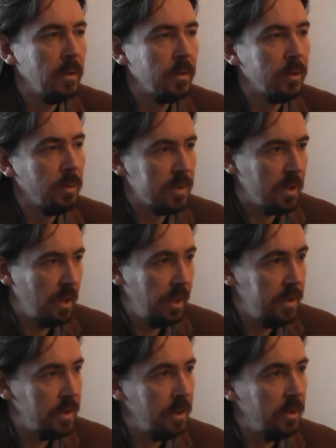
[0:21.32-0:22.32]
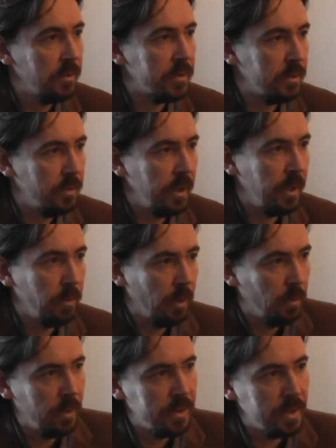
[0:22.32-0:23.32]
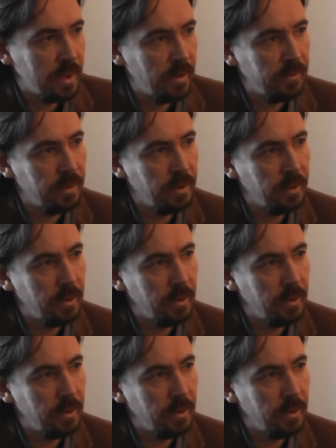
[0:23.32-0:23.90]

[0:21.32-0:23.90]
So was it easy enough to read once you'd lifted it